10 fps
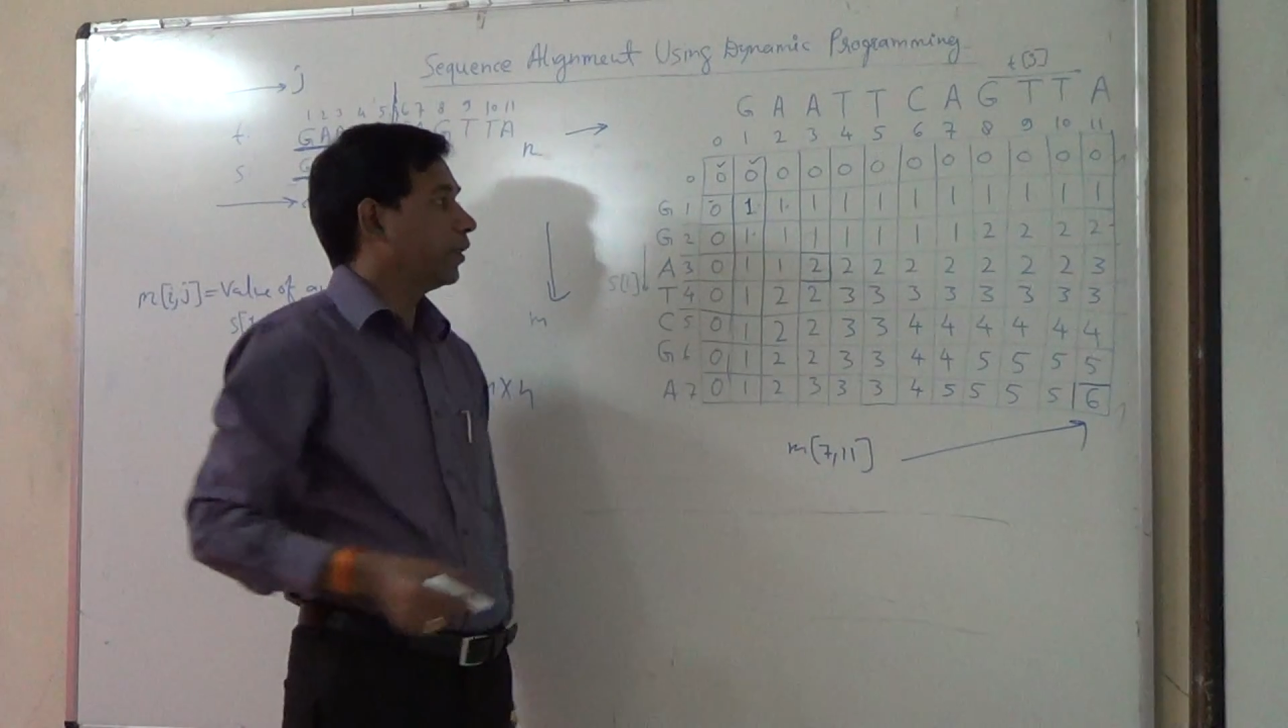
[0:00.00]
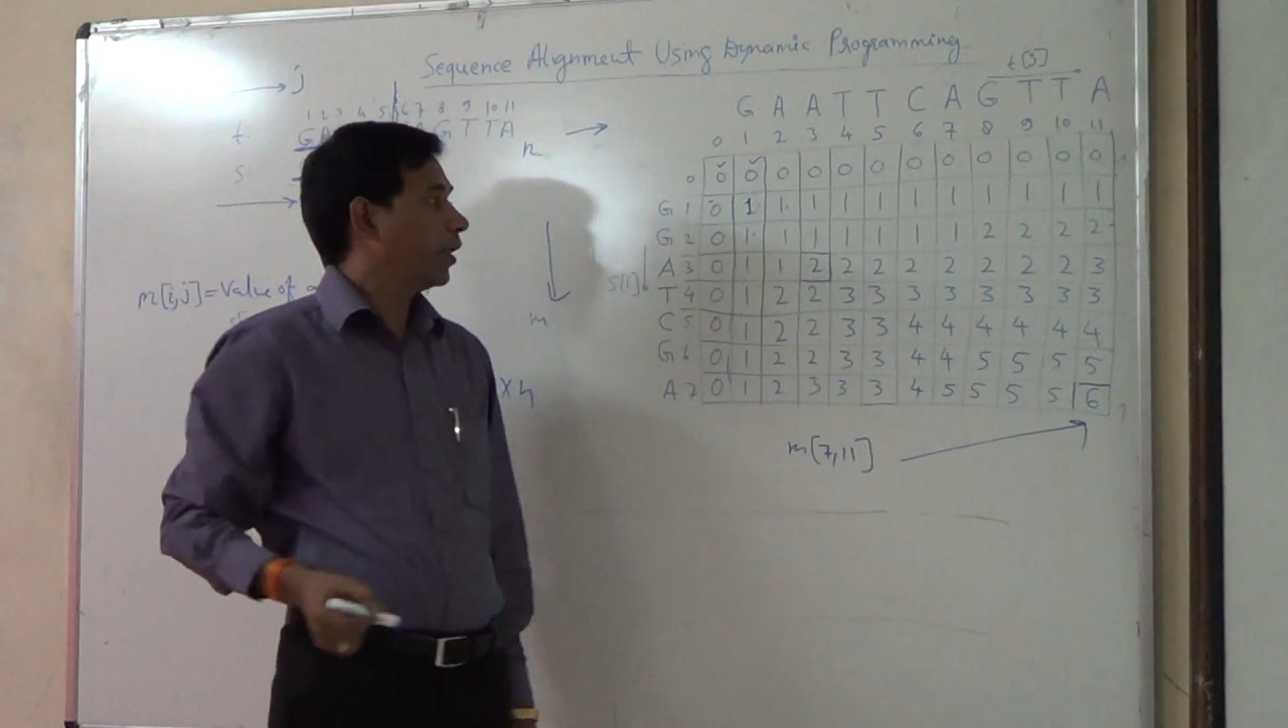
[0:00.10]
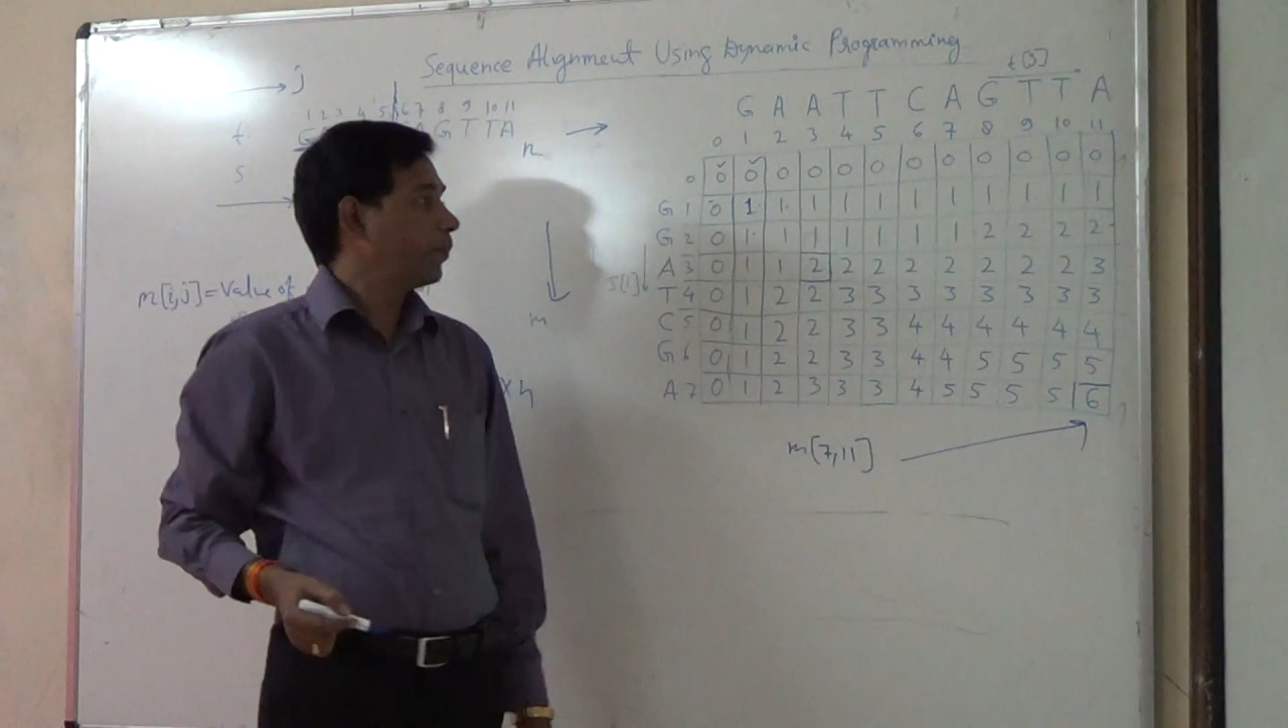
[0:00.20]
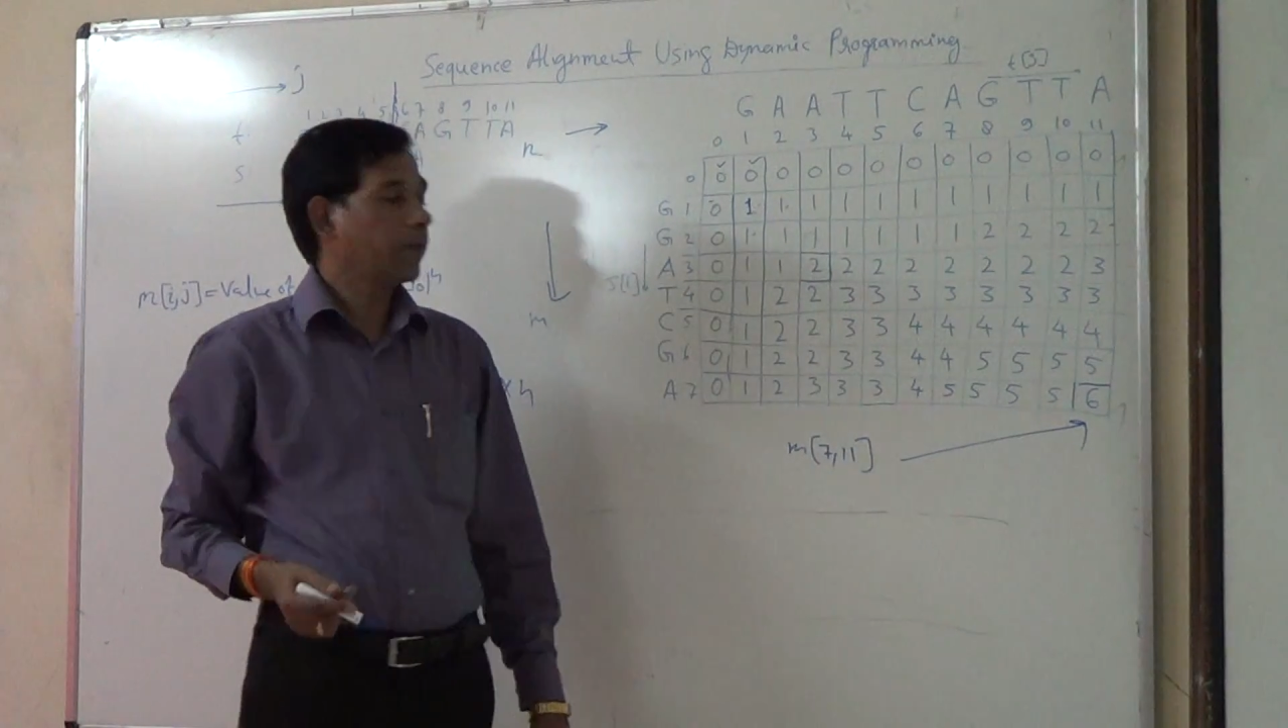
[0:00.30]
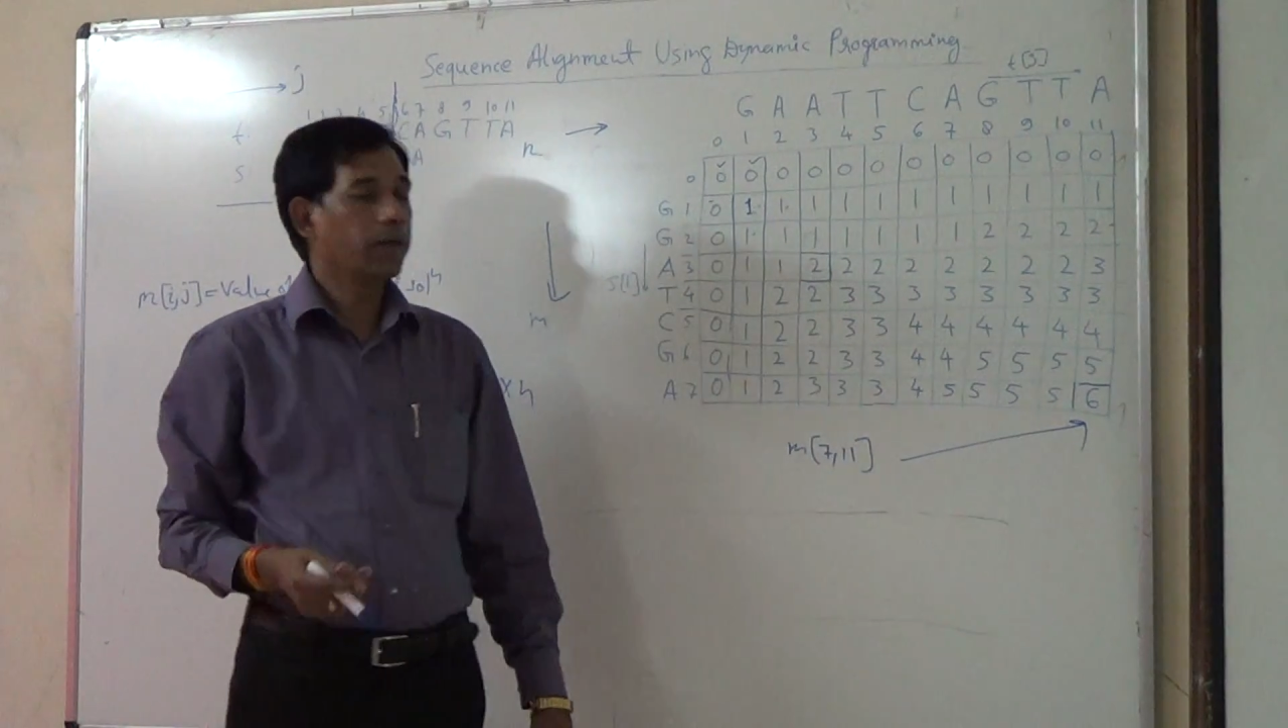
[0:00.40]
the
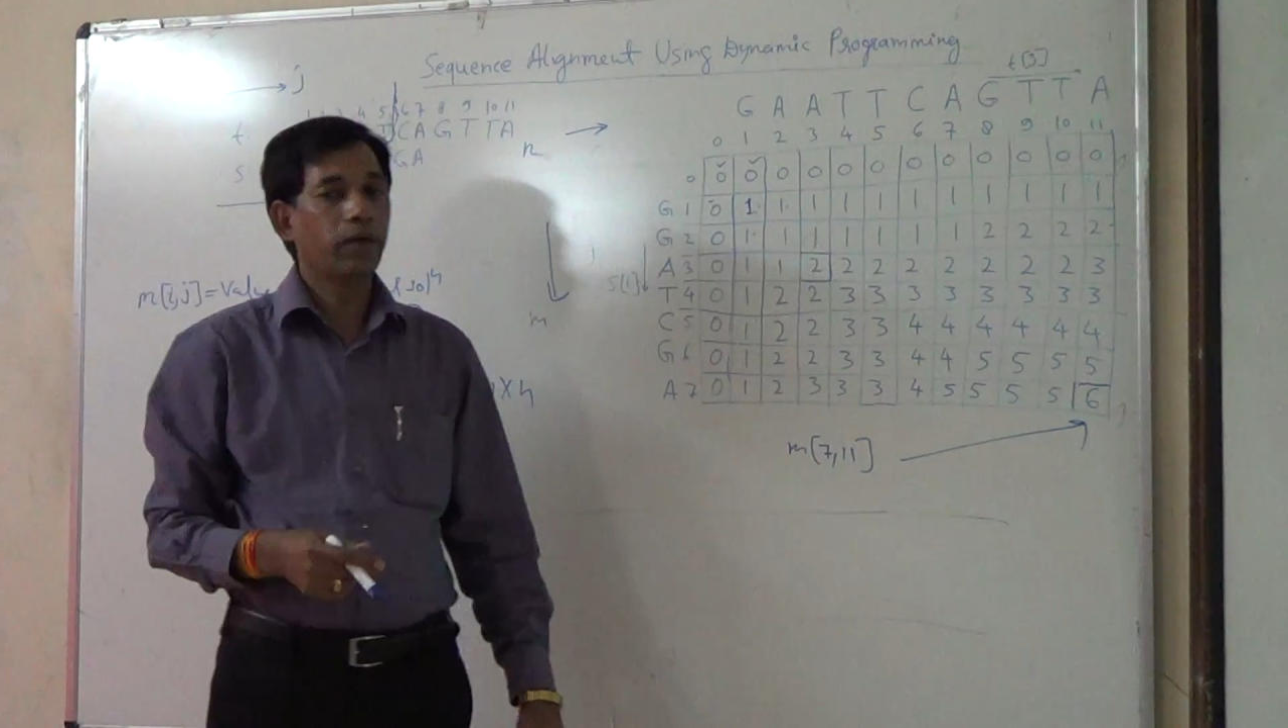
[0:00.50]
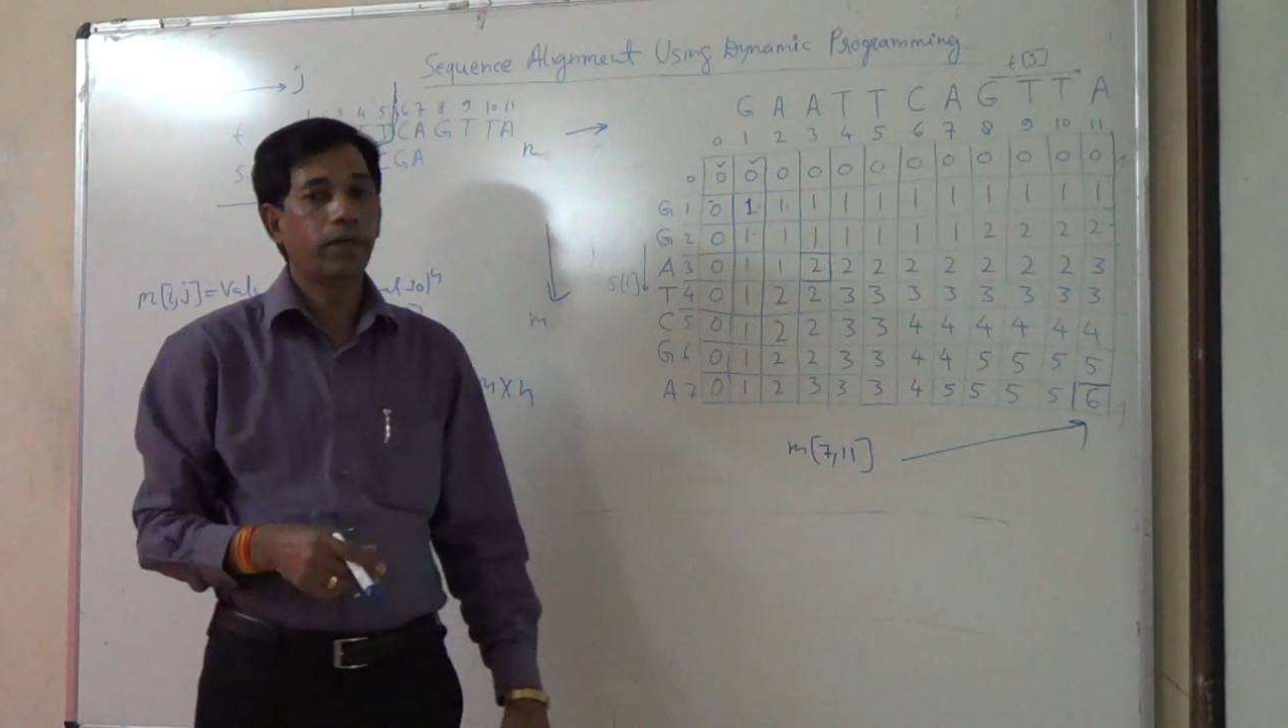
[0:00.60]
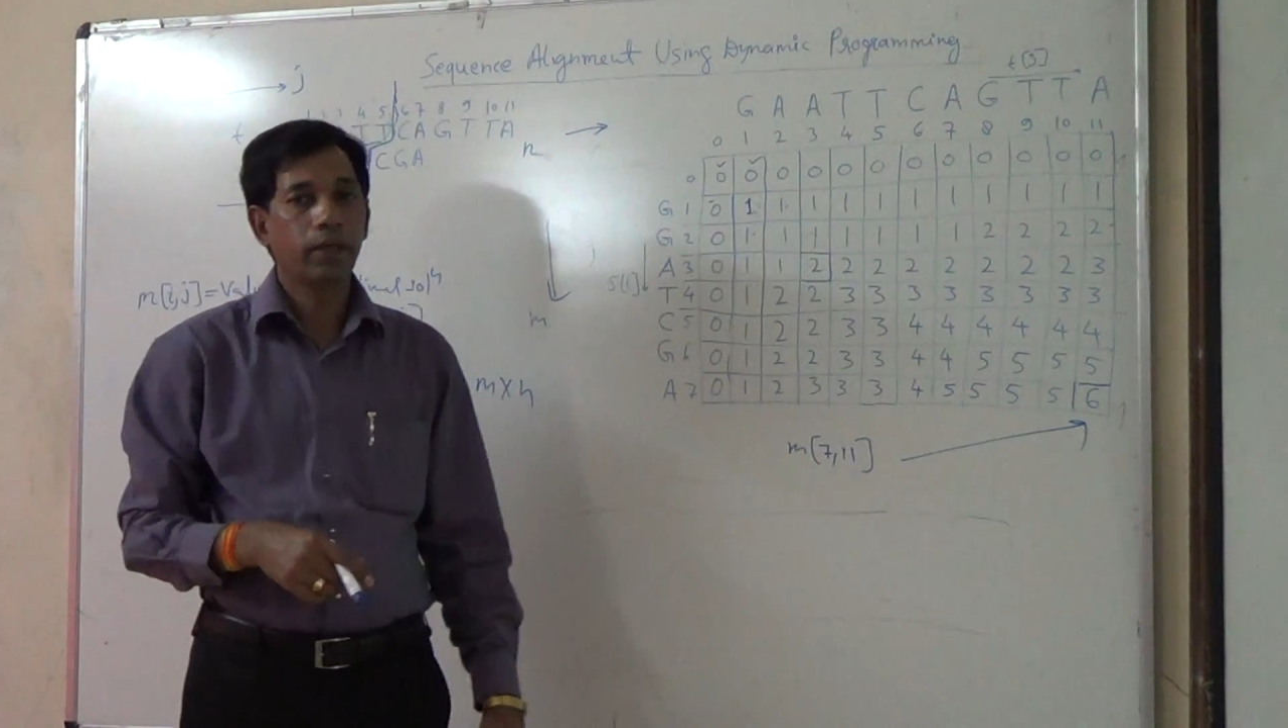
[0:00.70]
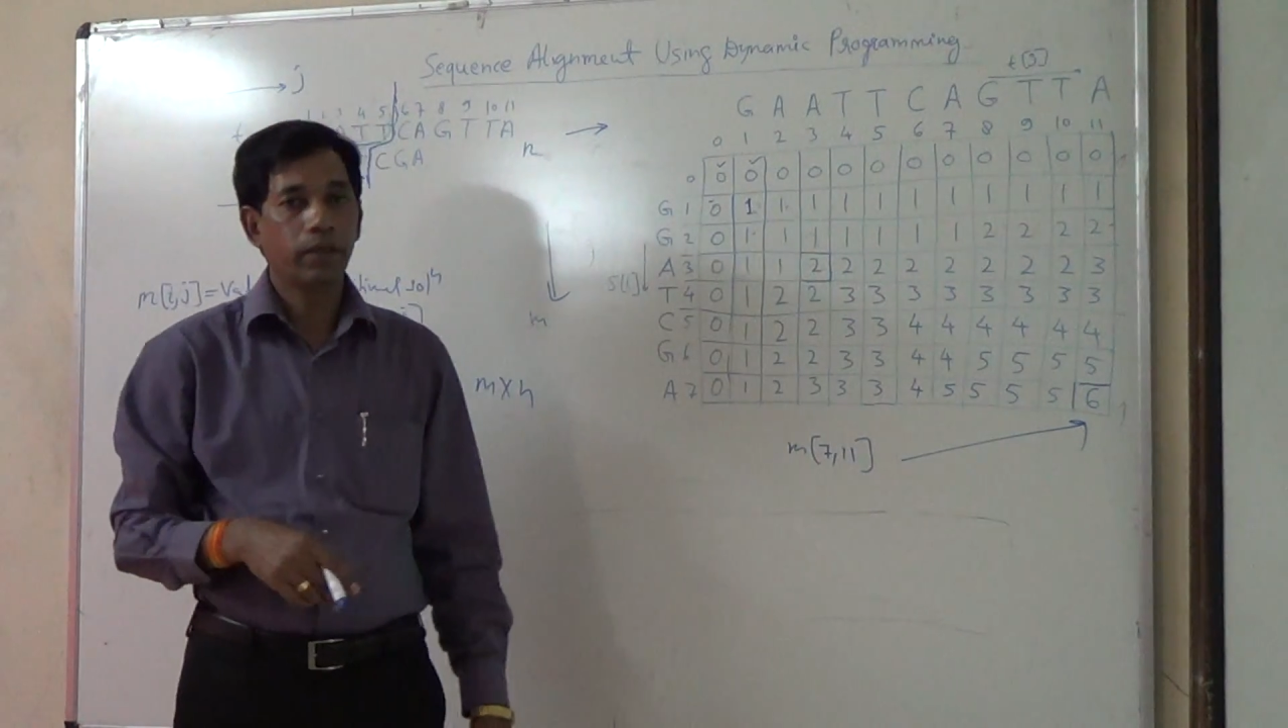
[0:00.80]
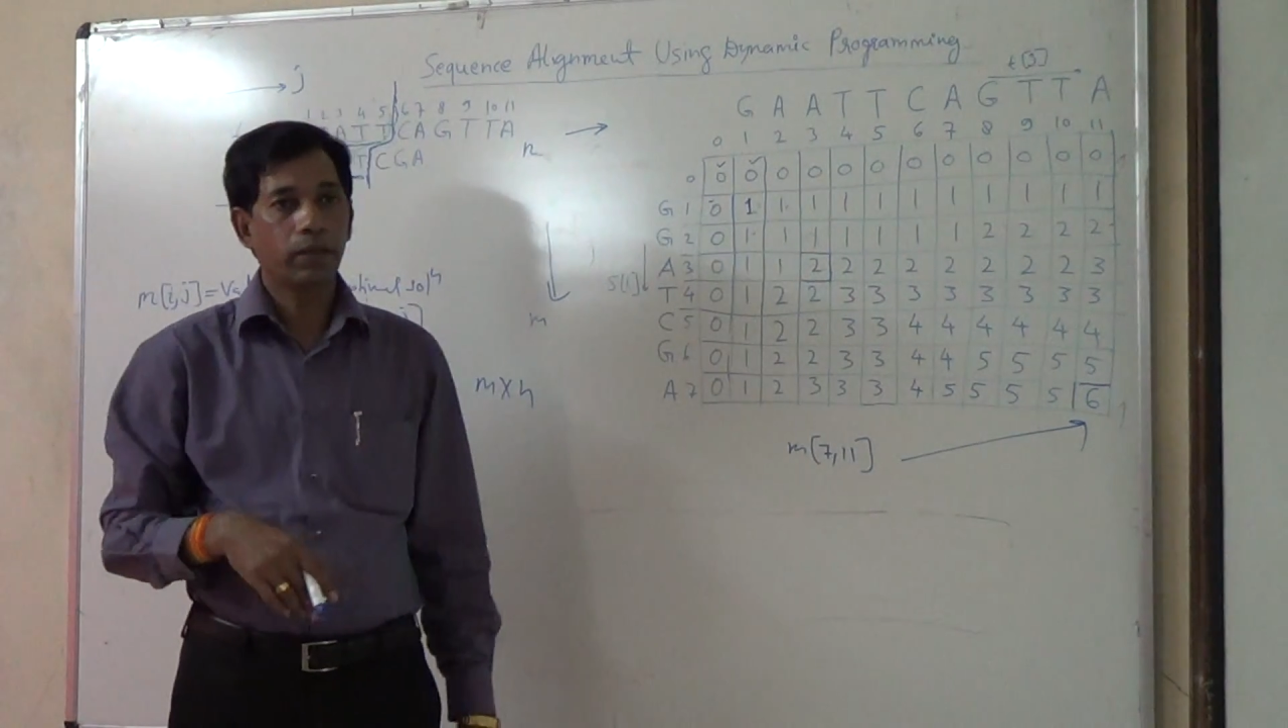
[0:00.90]
gap penalty